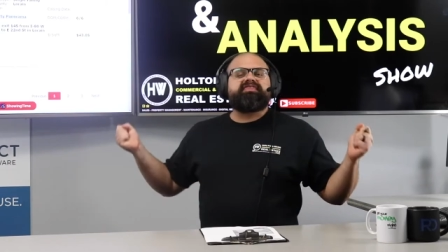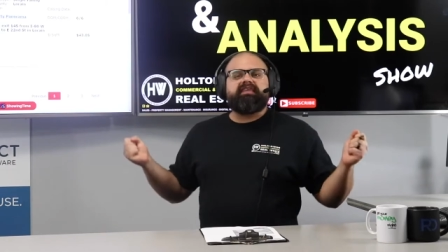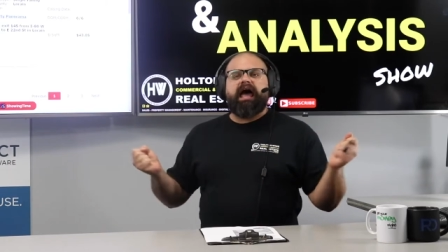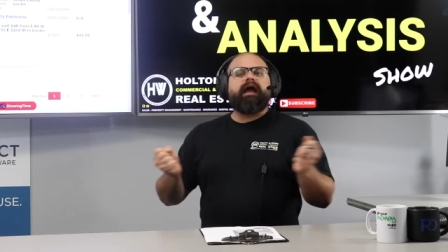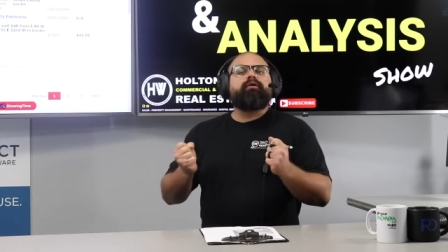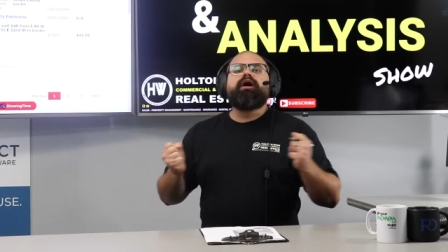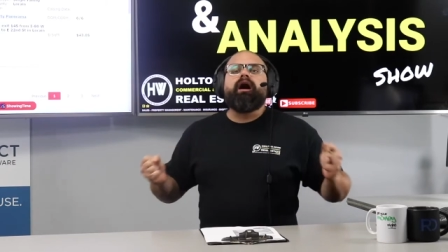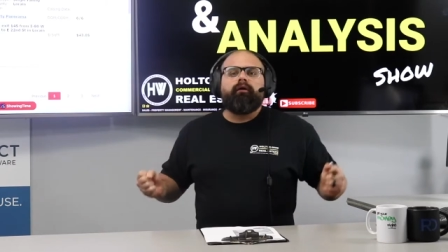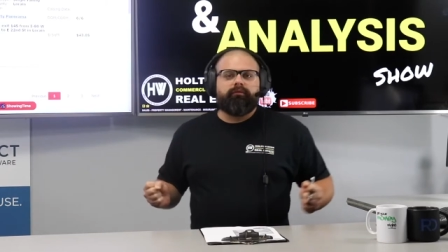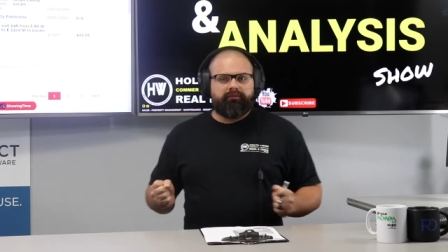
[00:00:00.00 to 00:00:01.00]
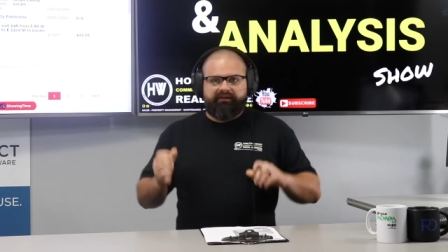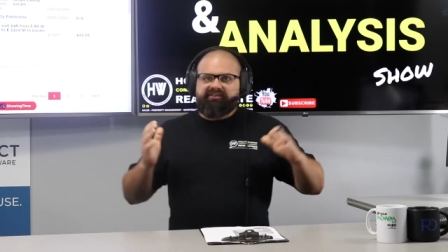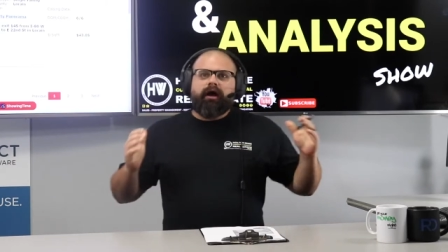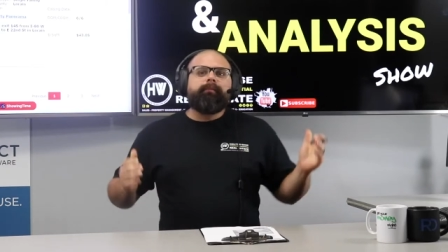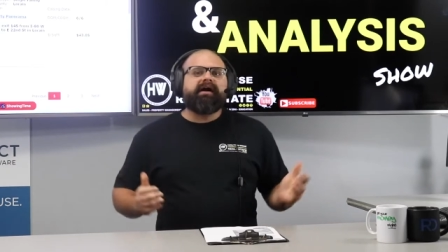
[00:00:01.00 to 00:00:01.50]
I don't know. It's
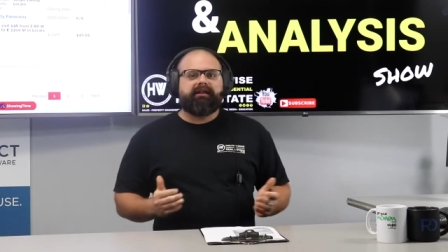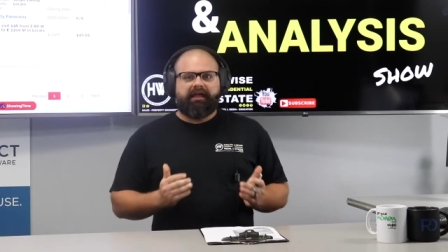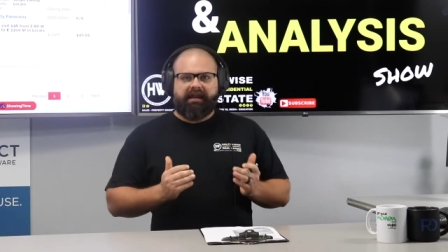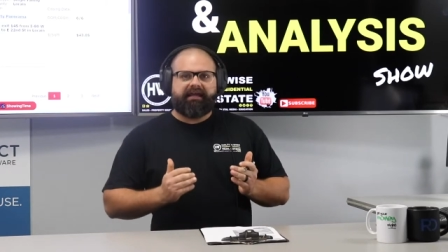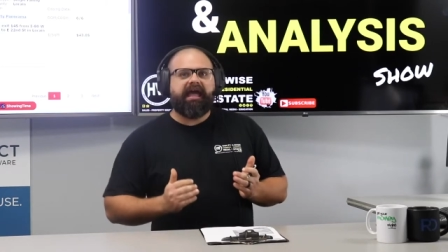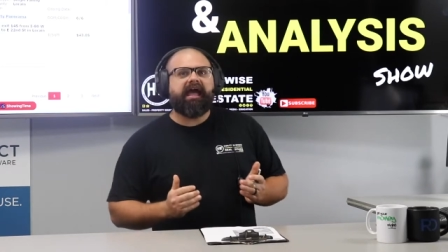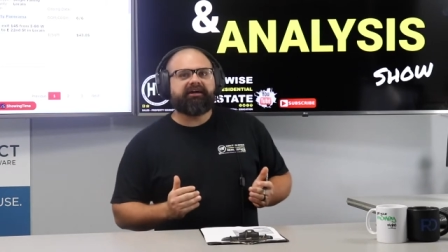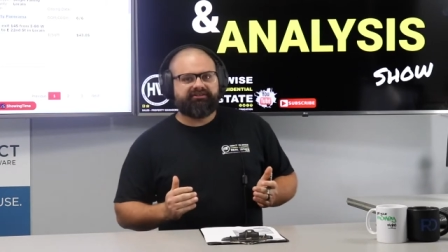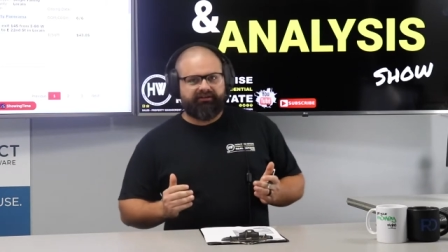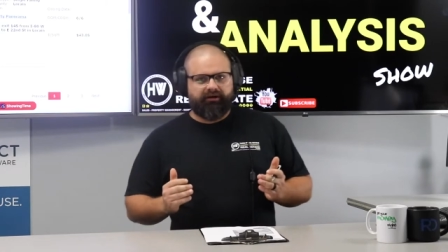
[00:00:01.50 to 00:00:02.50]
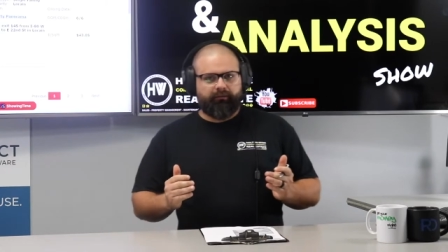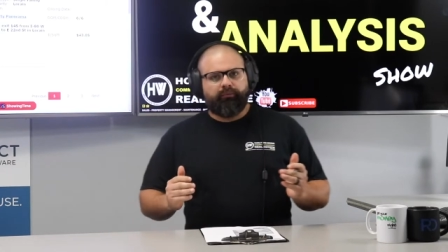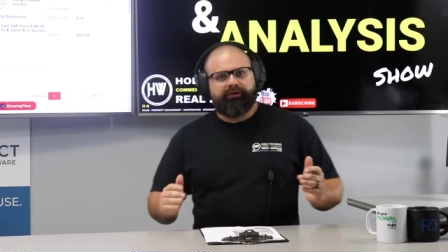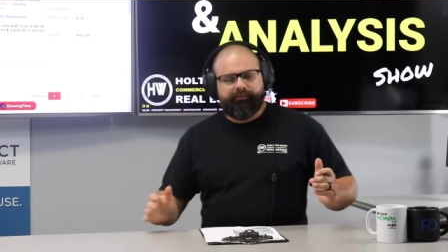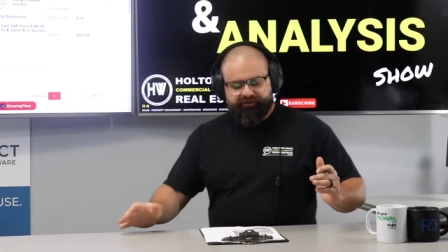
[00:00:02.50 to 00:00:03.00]
going to make a lot of cash, though,
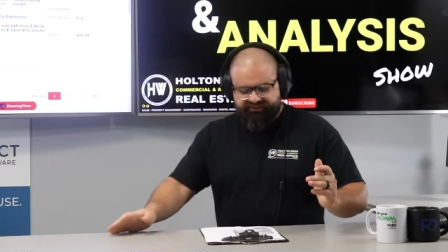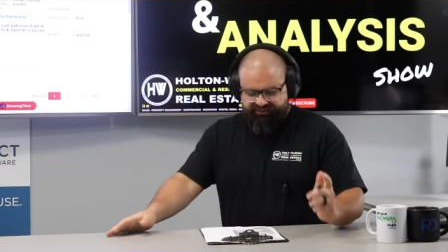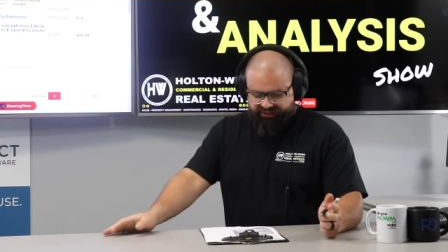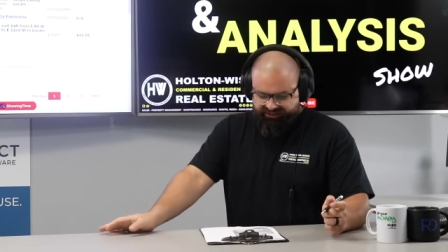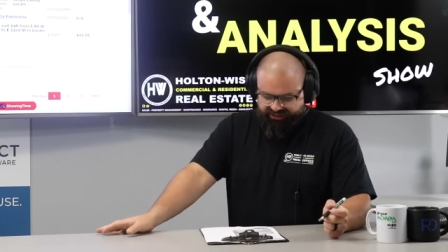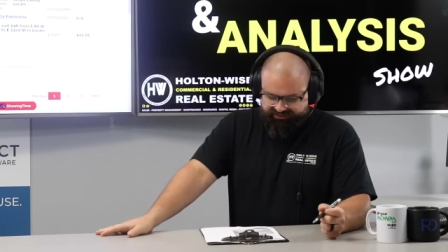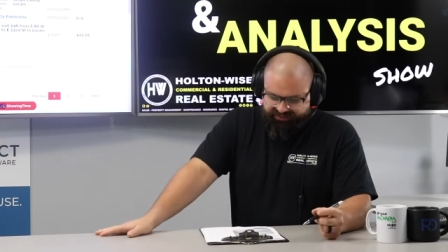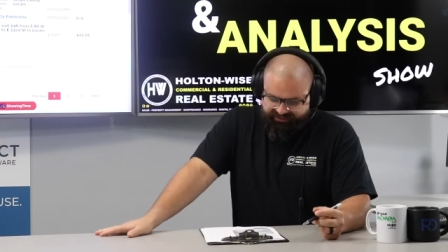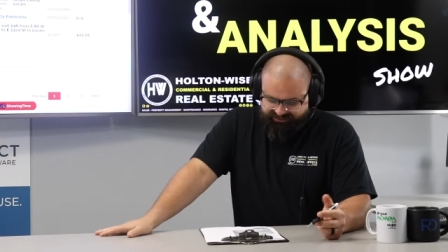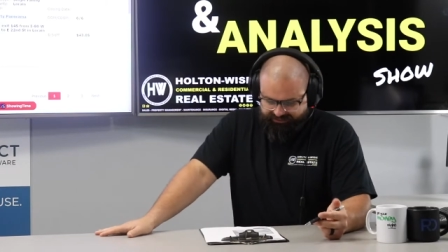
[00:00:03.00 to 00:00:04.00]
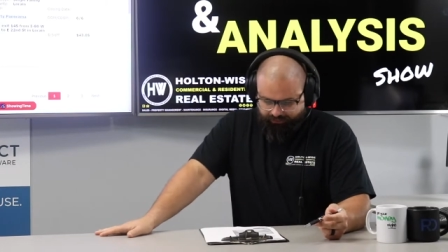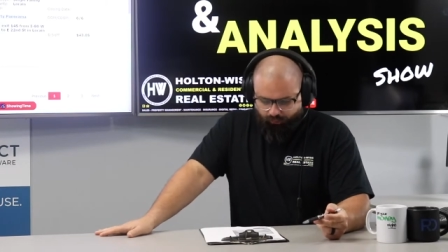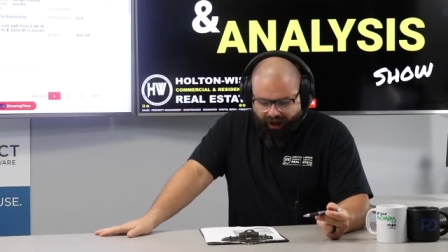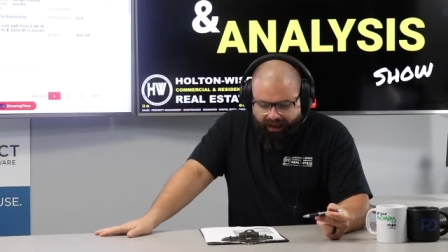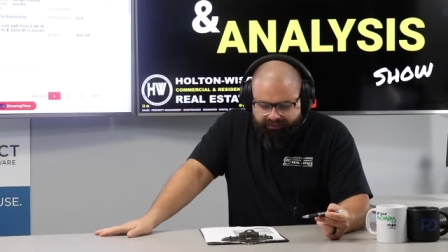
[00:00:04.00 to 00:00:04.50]
when you put the Section 8 tenants in there. Why?